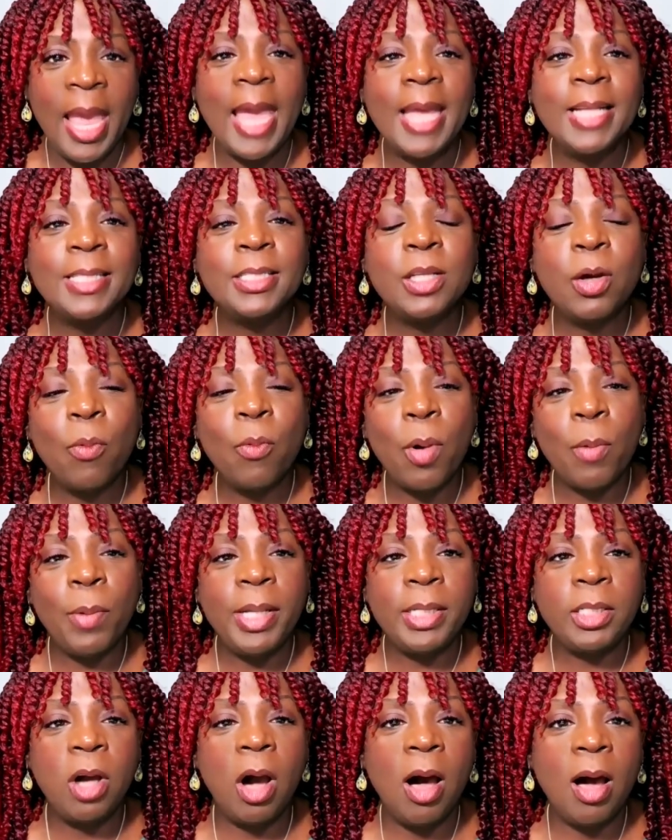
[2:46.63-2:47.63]
And so when
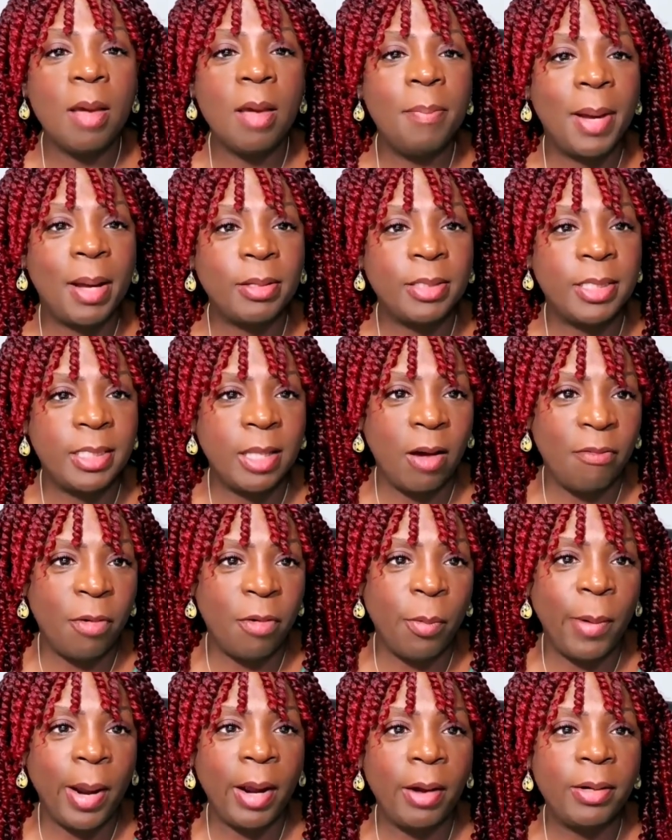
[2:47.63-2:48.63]
we talk about self
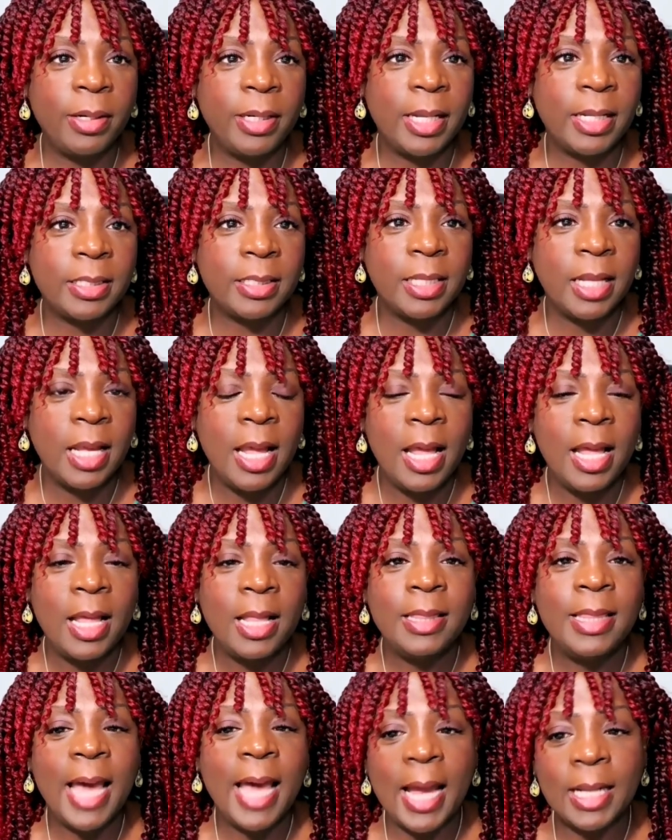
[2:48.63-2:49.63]
awareness,
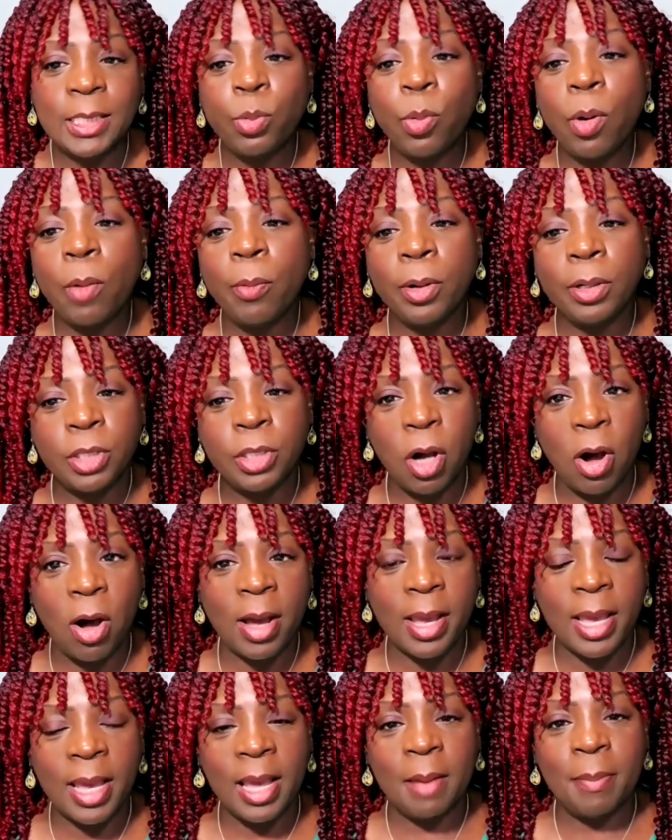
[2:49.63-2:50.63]
that's what we're
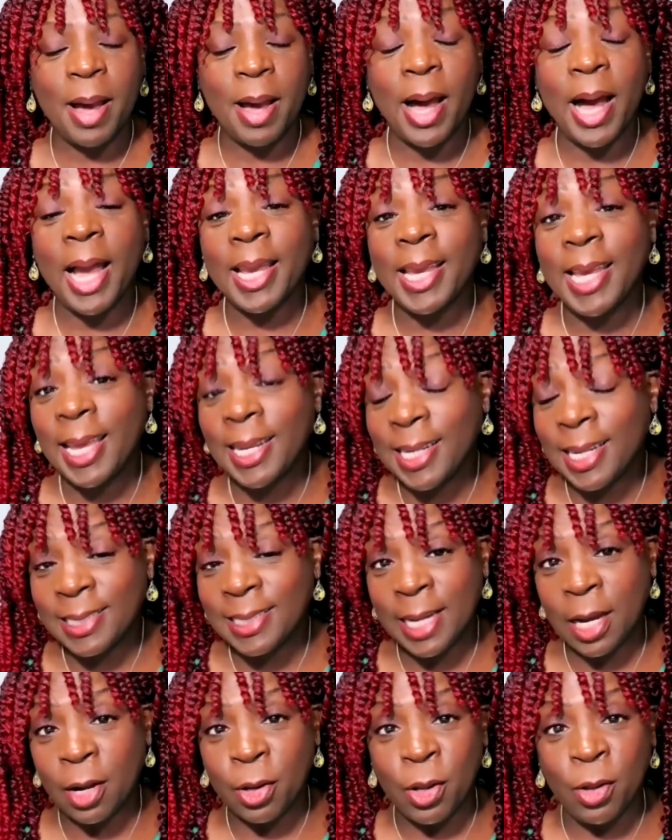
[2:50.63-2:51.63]
talking about. I
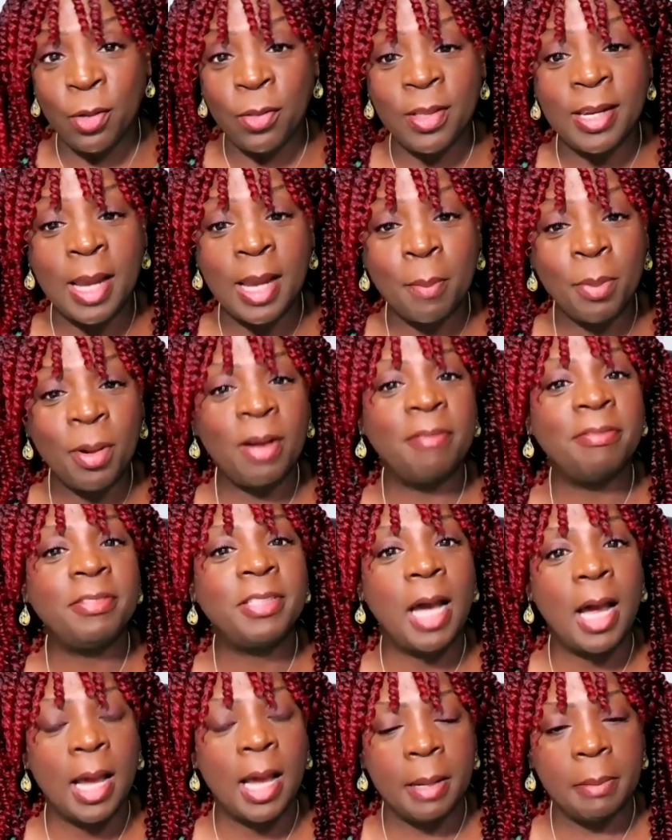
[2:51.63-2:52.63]
cannot tell you the number of
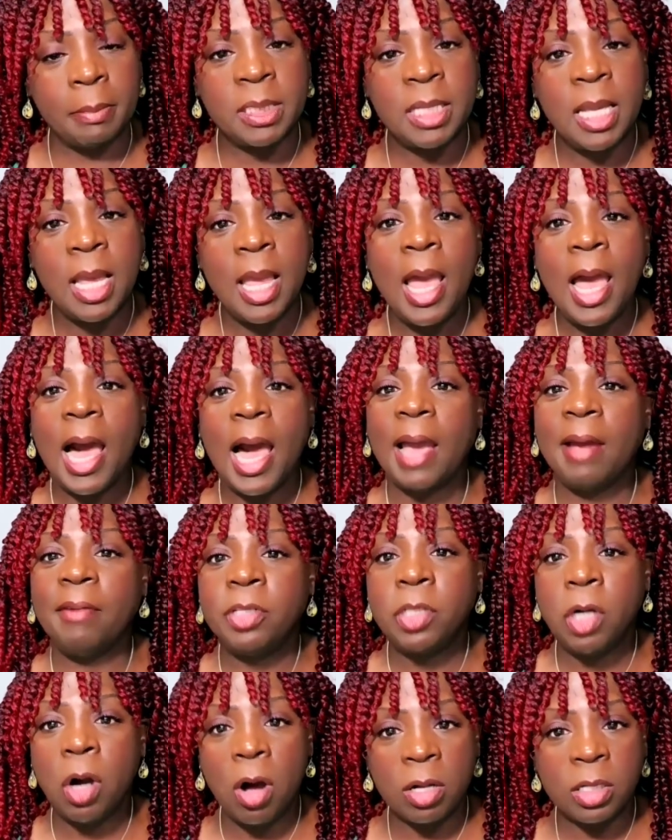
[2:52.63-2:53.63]
times I
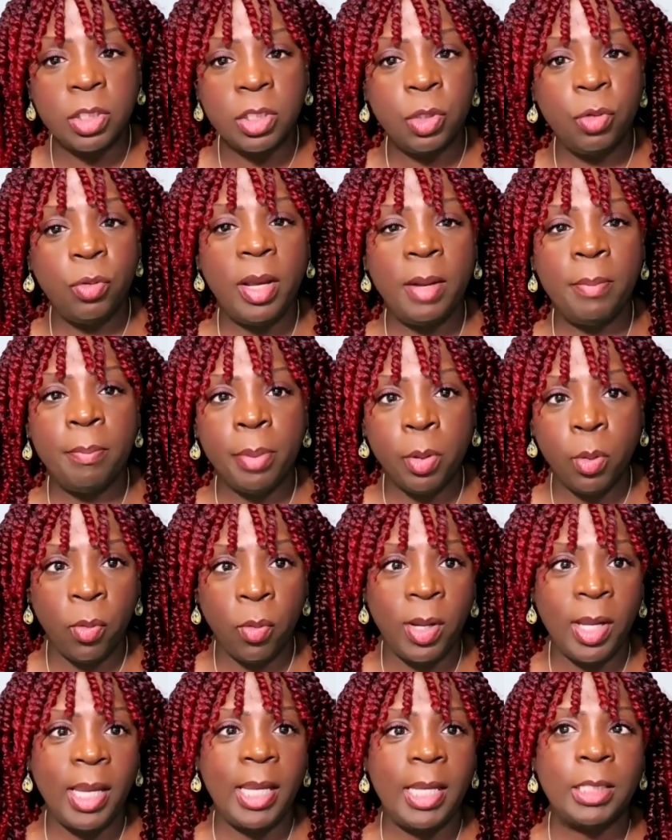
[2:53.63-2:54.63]
have talked to
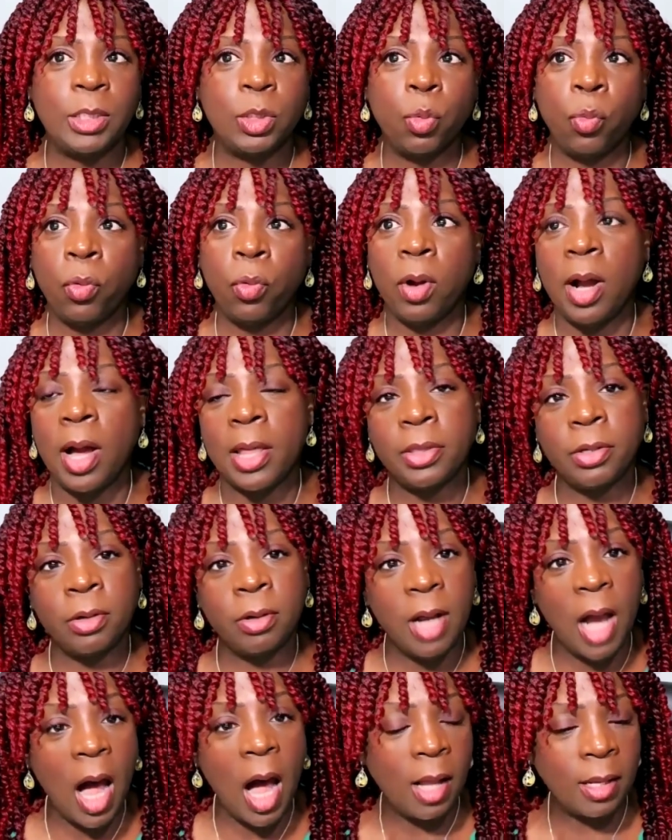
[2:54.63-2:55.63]
employees or
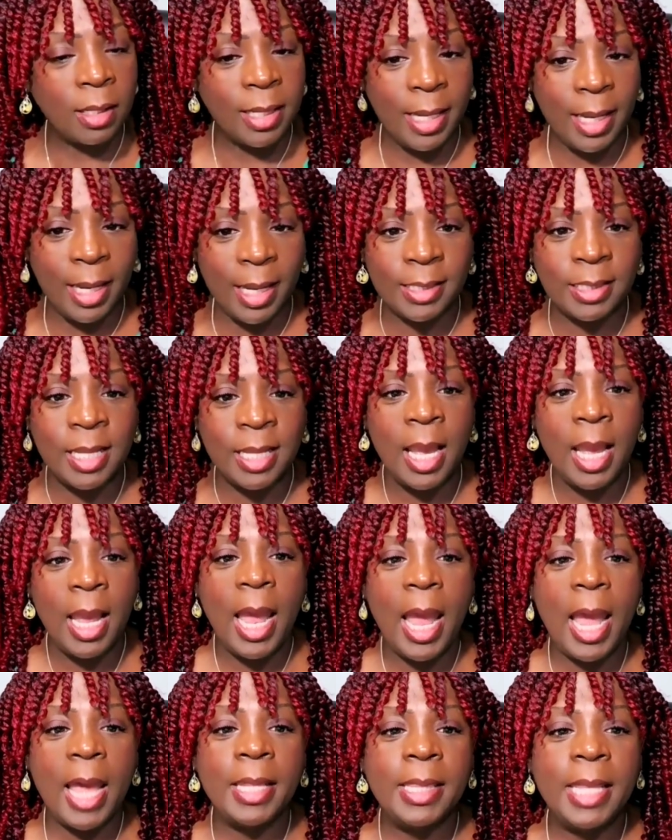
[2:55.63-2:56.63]
other colleagues,
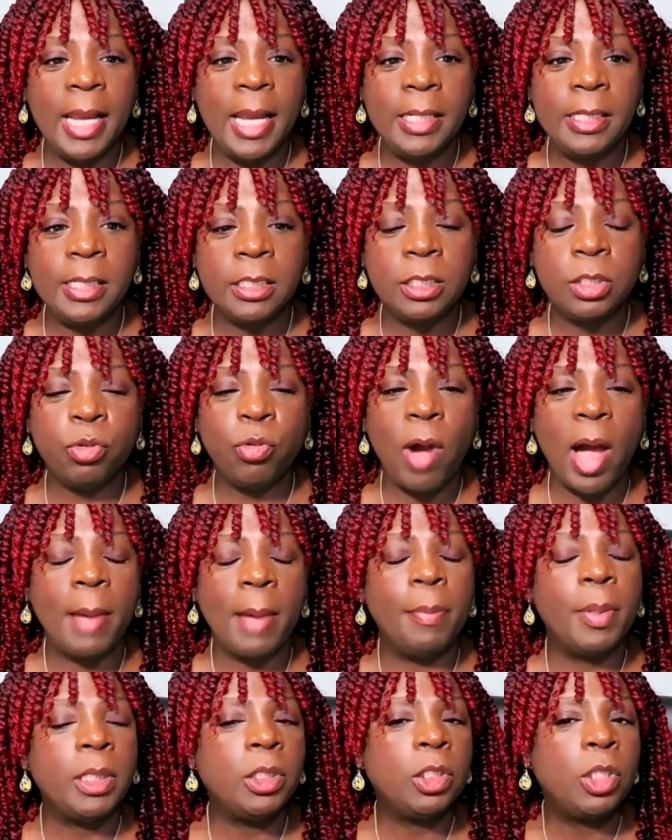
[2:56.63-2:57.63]
and they
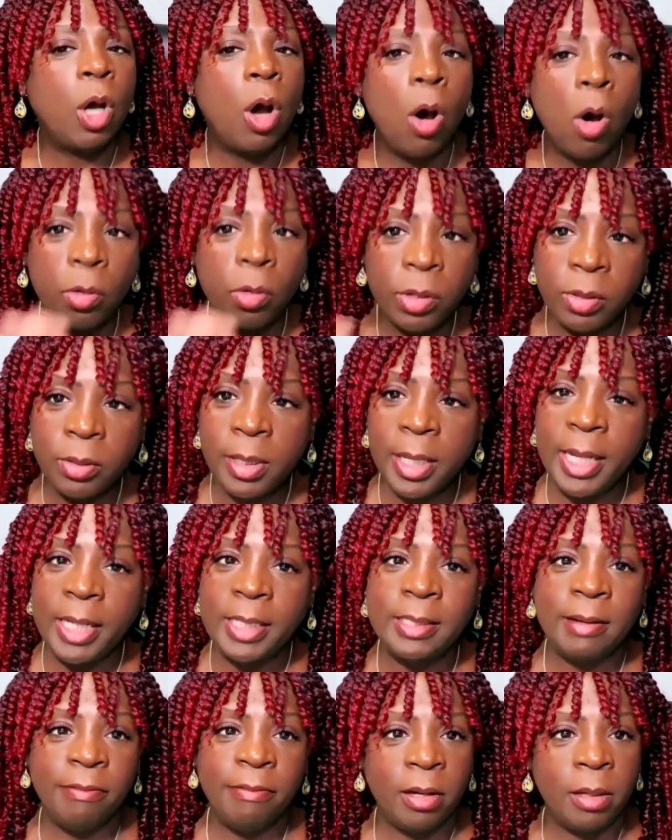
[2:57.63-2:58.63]
describe a totally
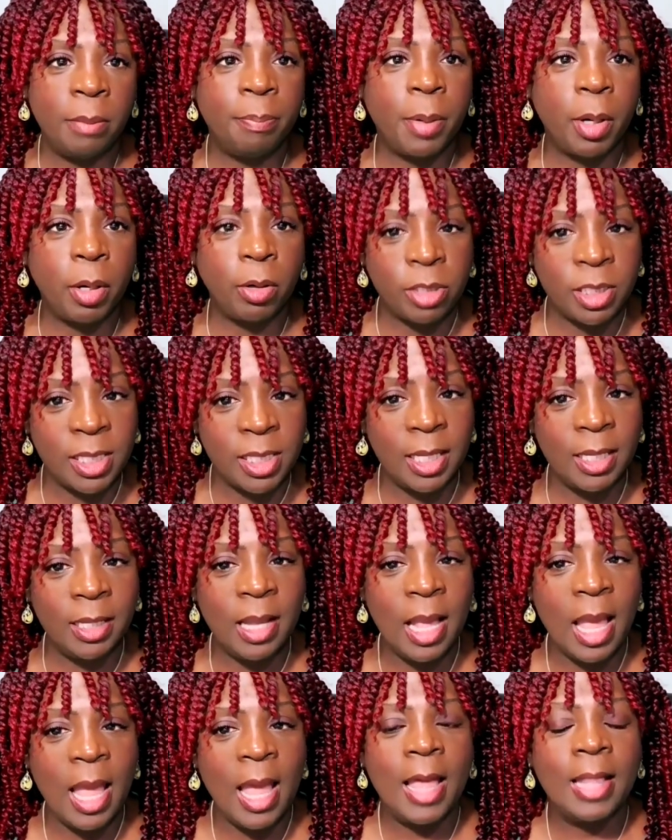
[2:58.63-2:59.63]
different
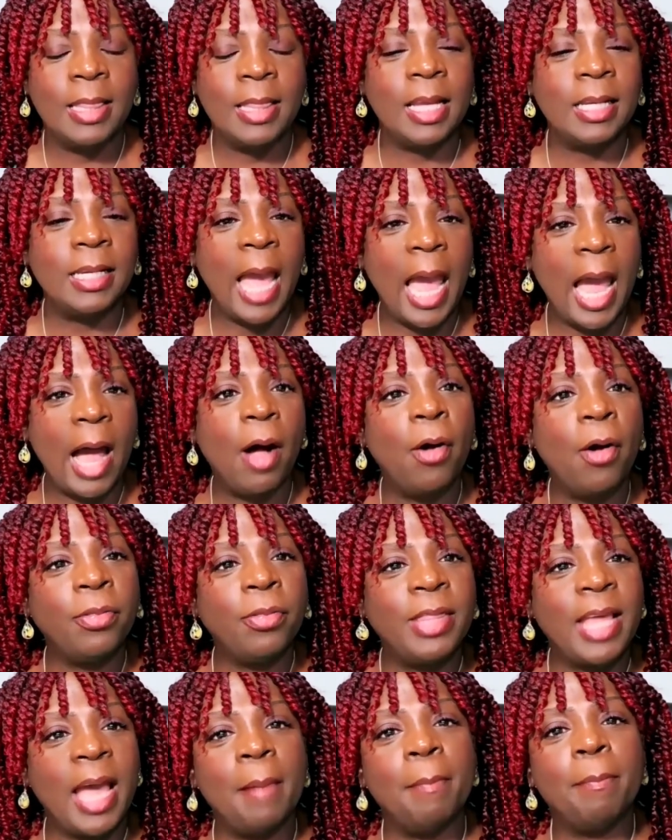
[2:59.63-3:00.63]
person than how
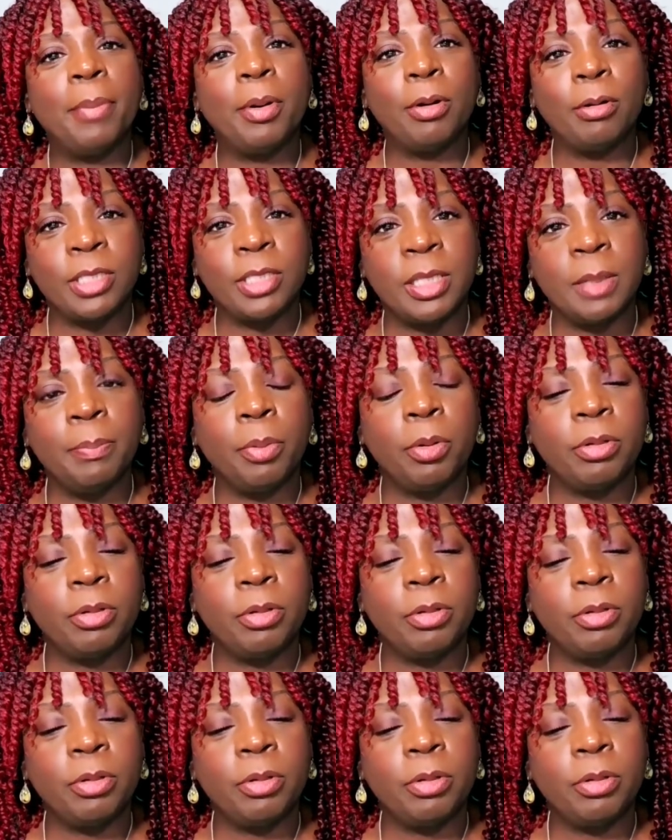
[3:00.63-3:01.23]
that person